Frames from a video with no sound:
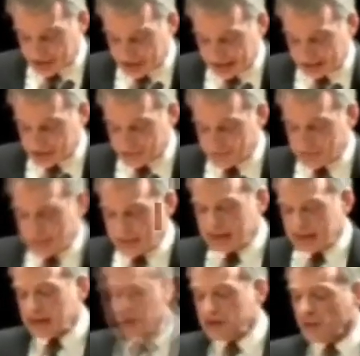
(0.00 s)
those things.
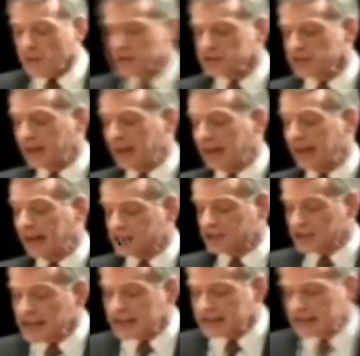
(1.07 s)
Notice,
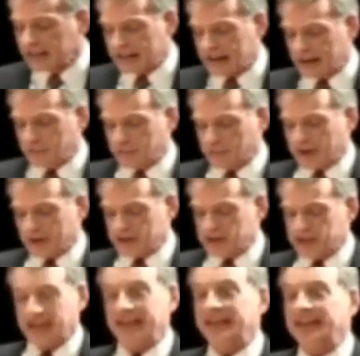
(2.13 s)
secondly, I would want
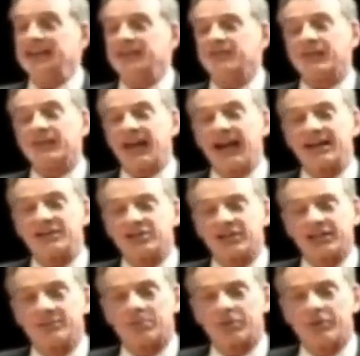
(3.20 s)
to say, evil
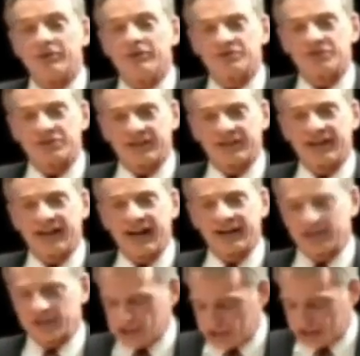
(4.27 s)
actually proves that
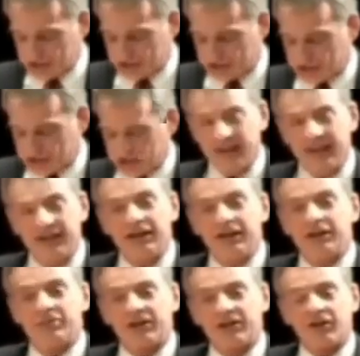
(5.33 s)
God exists.
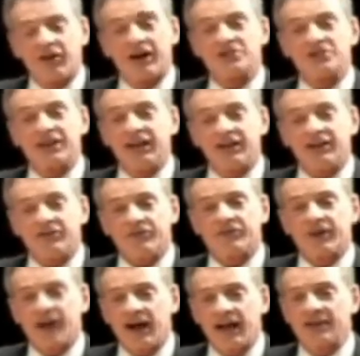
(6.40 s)
Because if
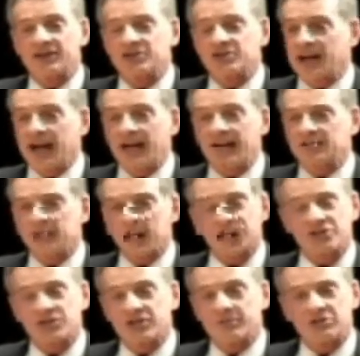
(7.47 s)
God does not
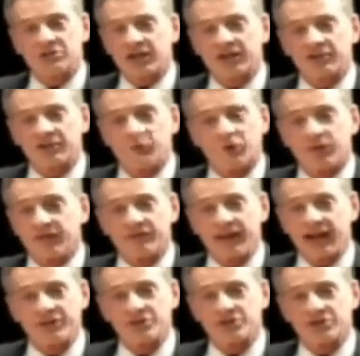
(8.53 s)
exist, objective moral
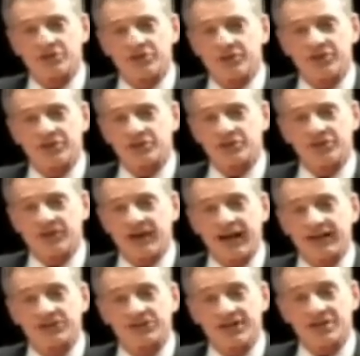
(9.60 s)
values and duties do
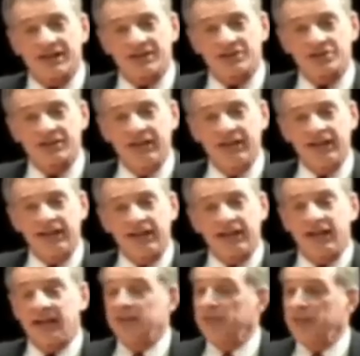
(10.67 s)
not exist.
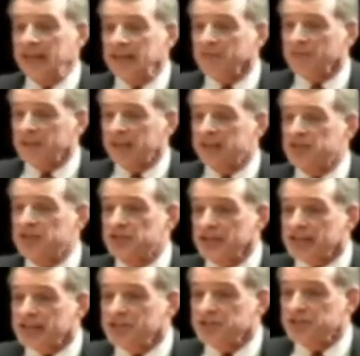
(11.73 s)
If evil
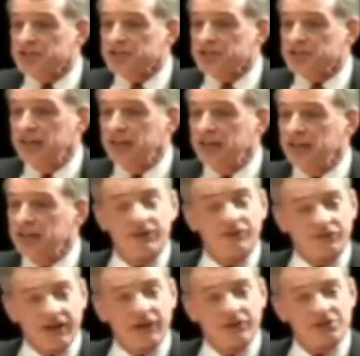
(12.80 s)
exists, then
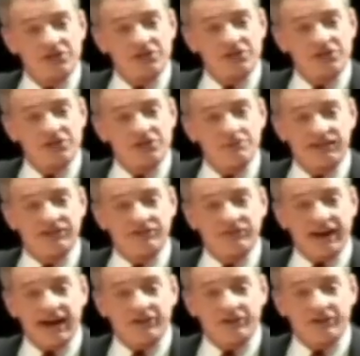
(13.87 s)
it follows that